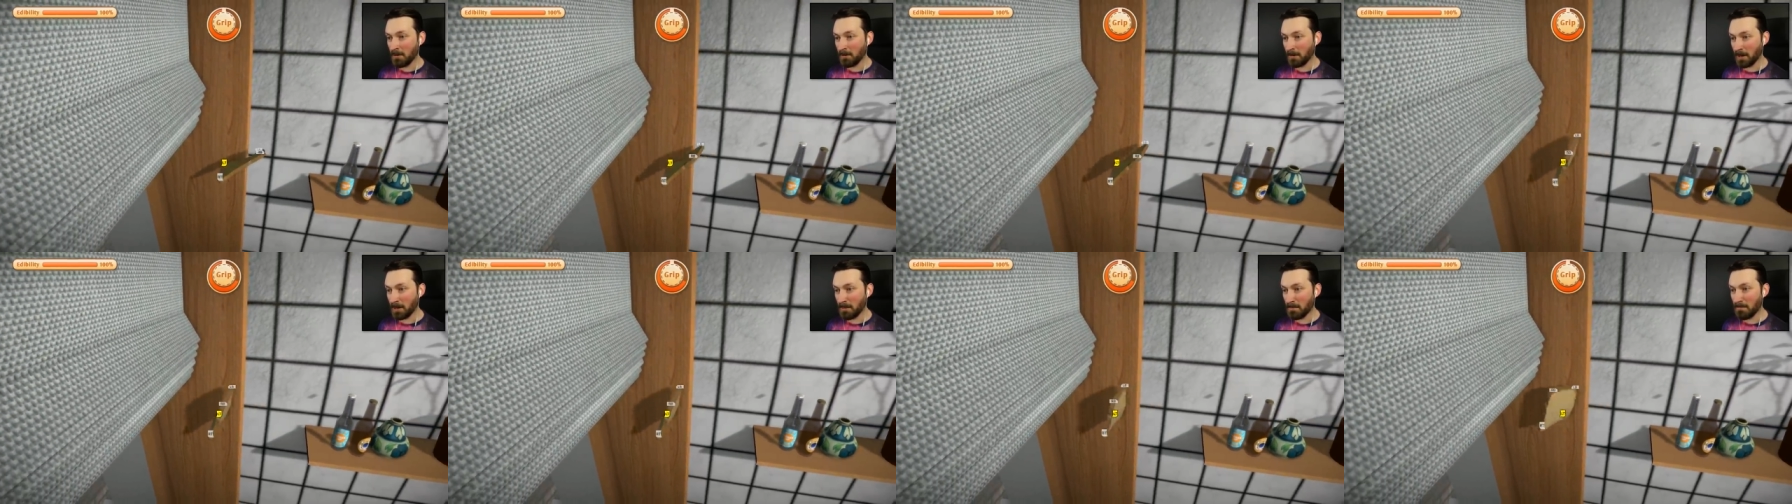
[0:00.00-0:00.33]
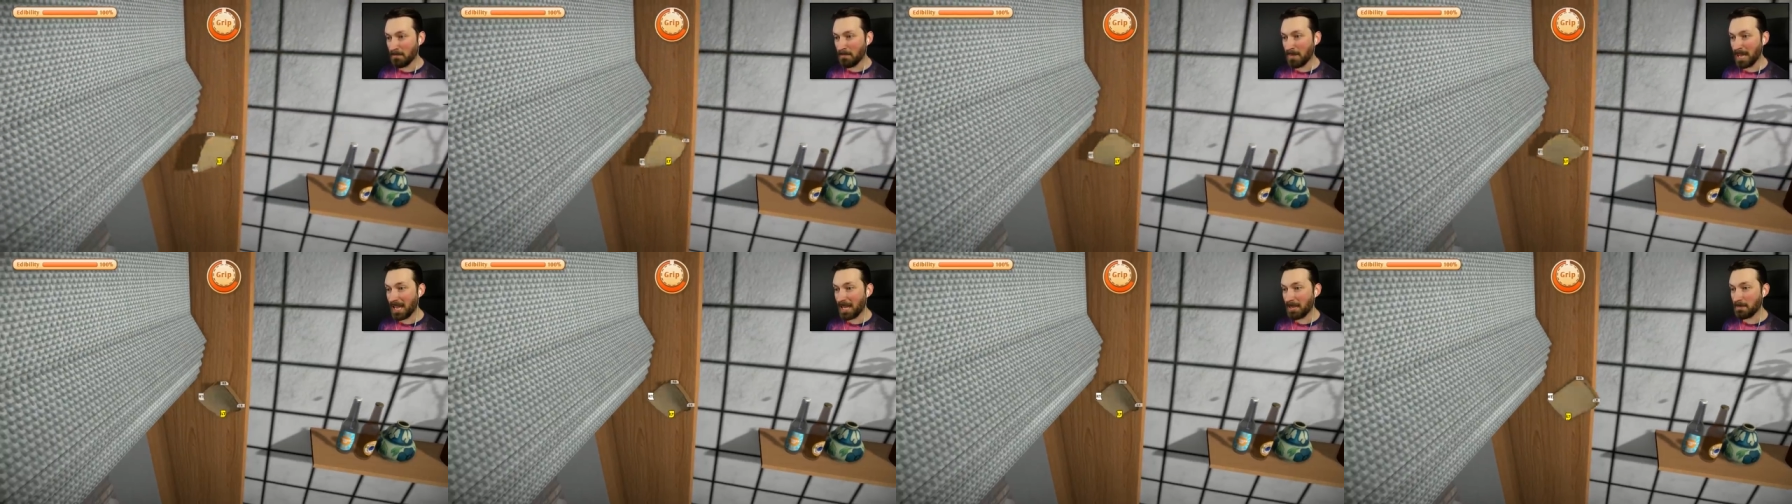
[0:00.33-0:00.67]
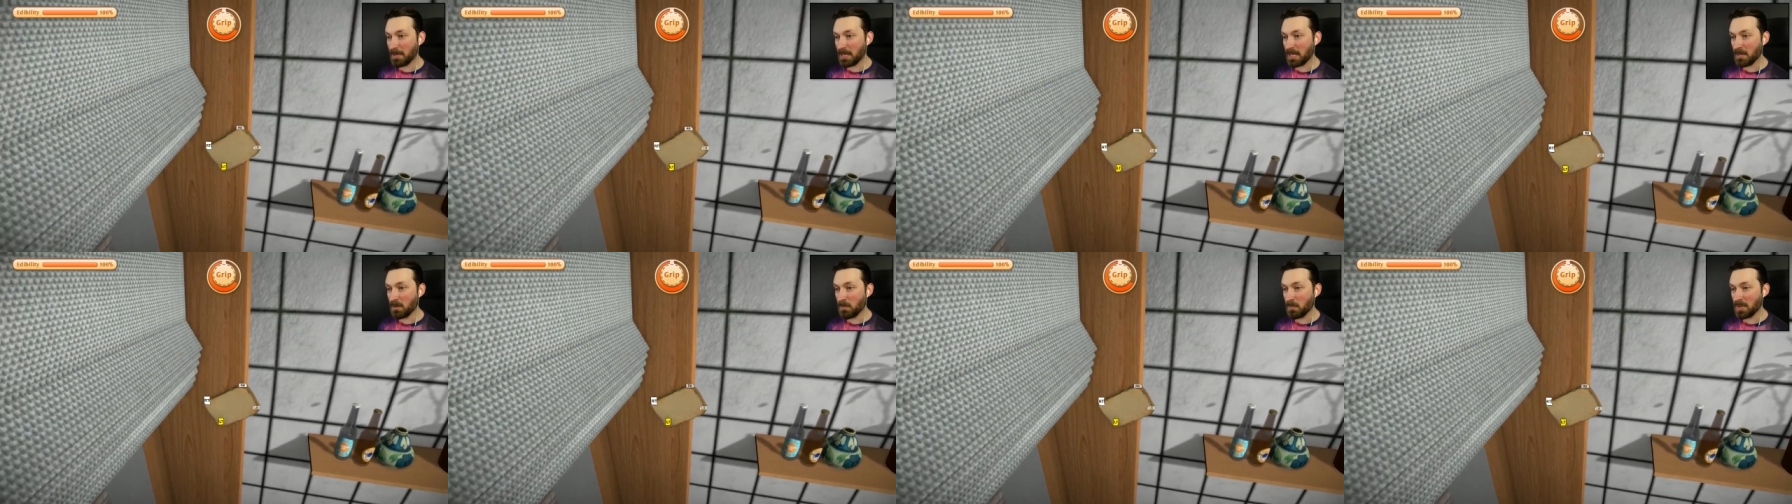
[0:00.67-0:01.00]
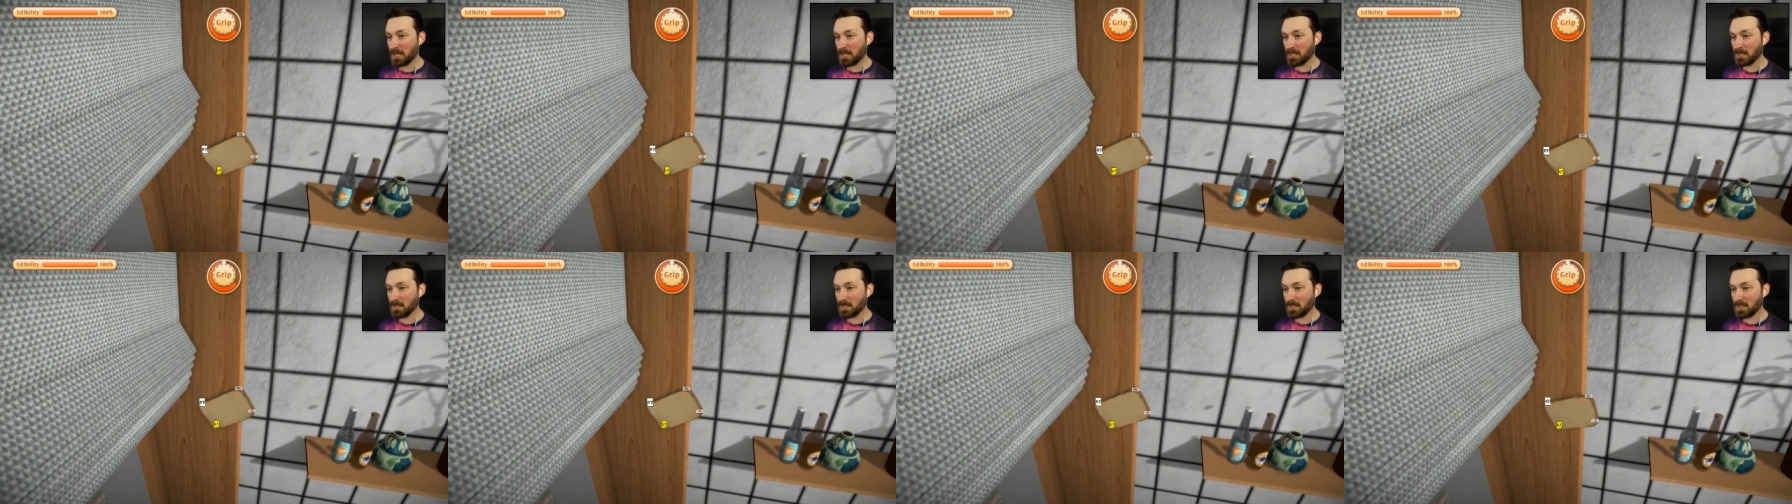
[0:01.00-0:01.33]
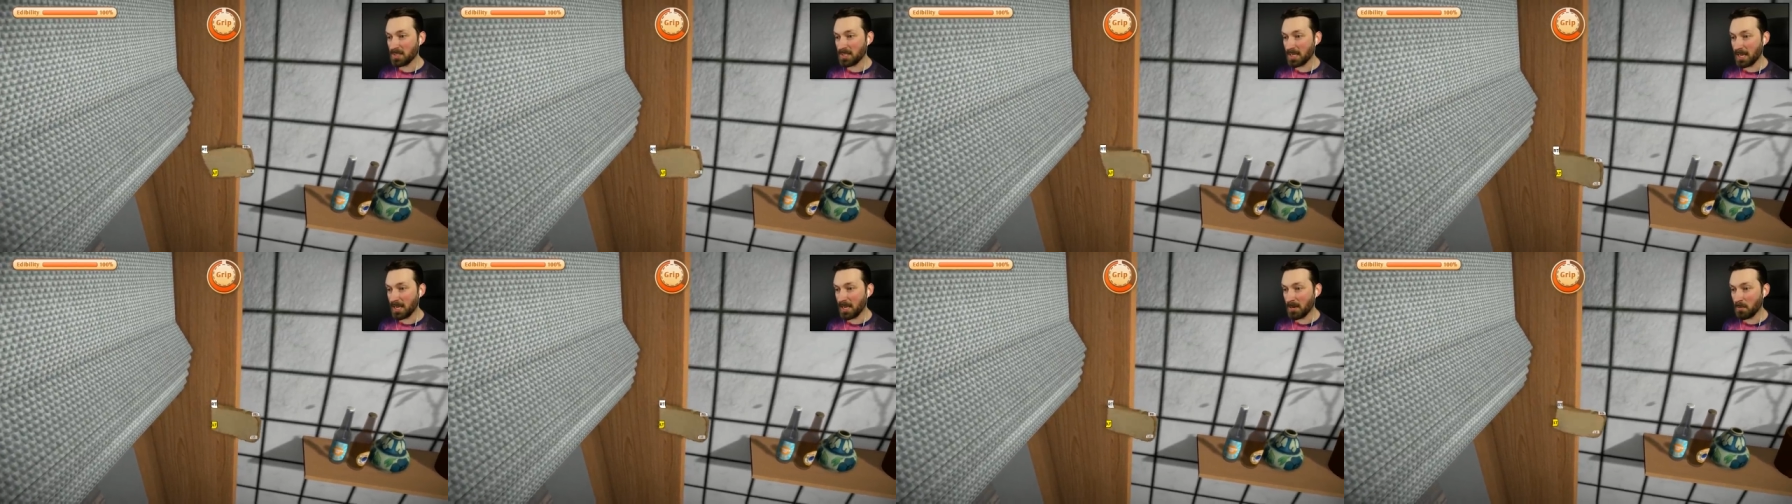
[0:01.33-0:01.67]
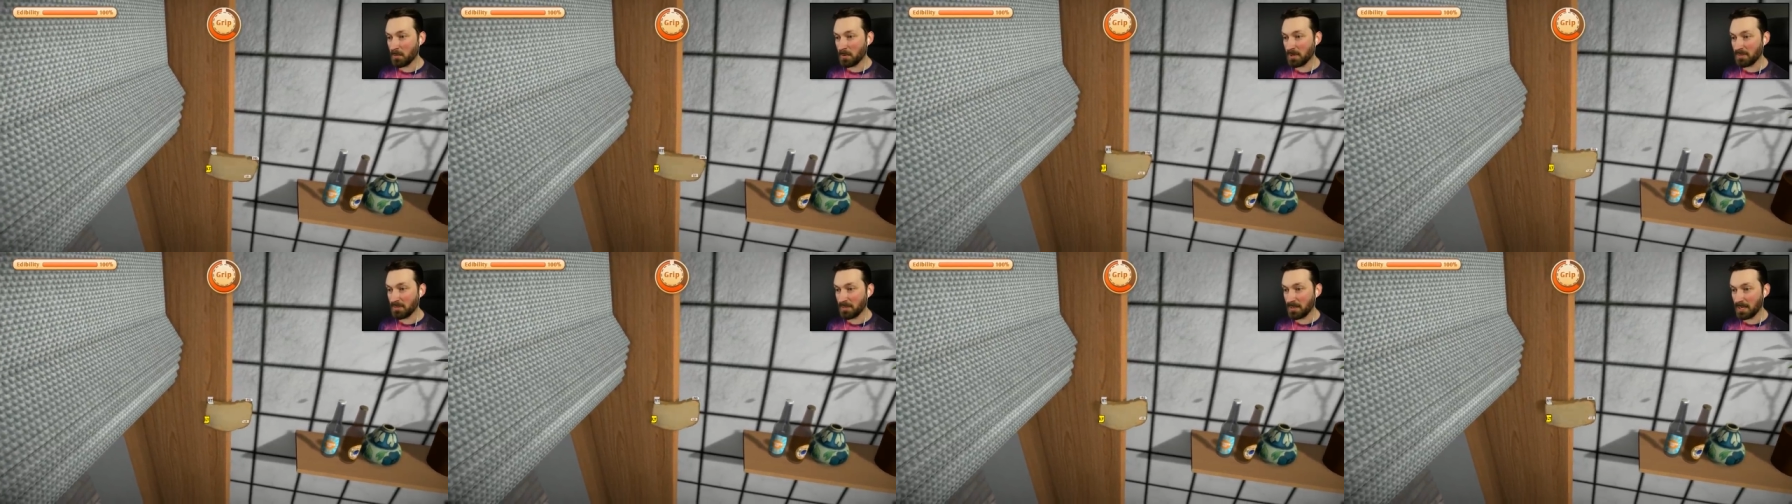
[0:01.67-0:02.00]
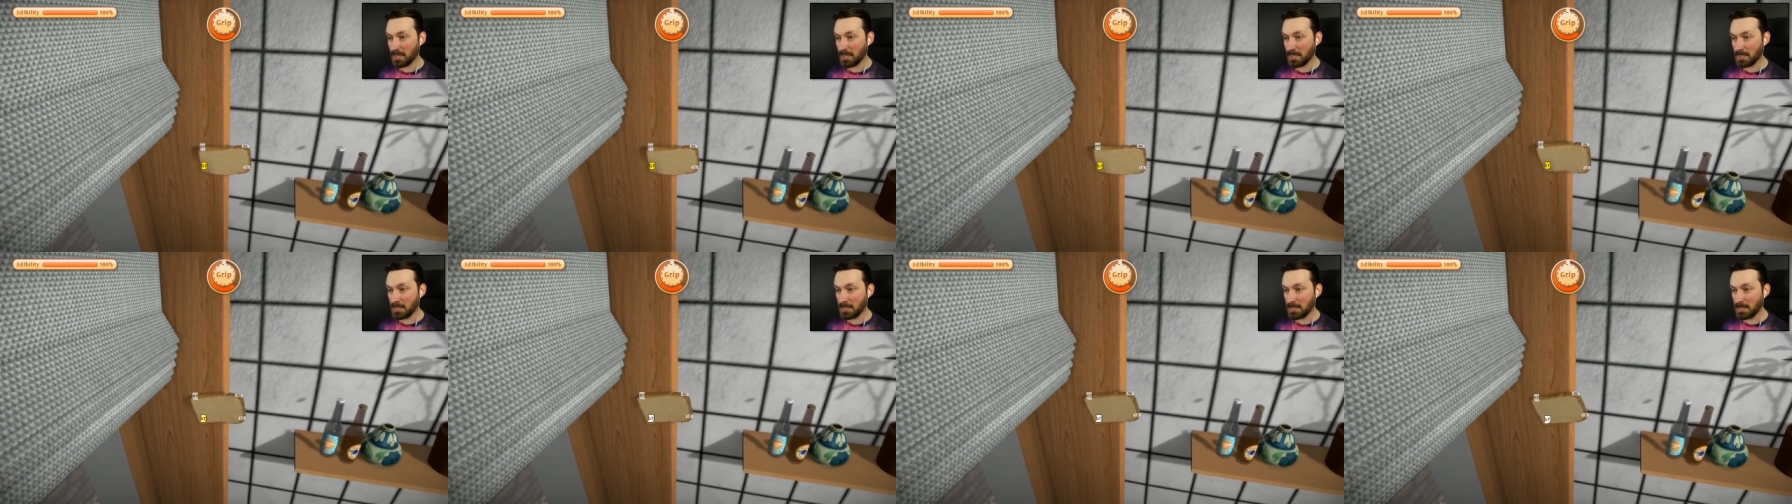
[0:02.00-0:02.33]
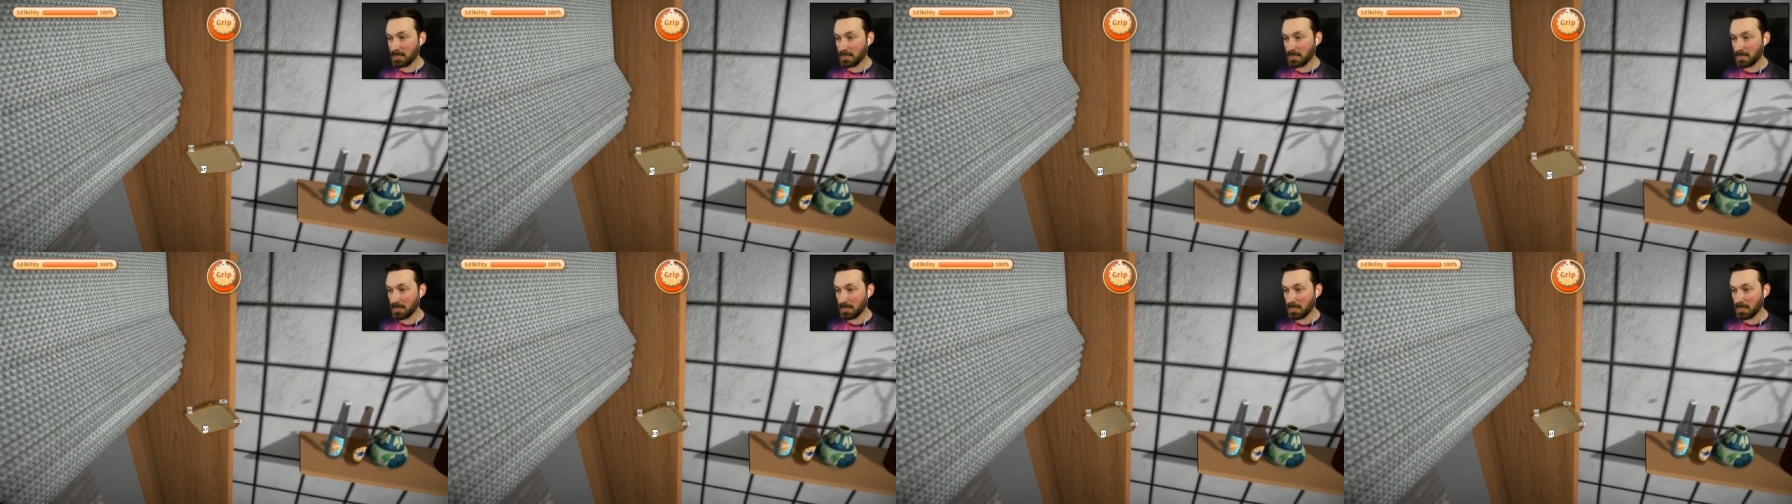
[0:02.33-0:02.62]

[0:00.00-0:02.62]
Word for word: Right? Maybe we can stay within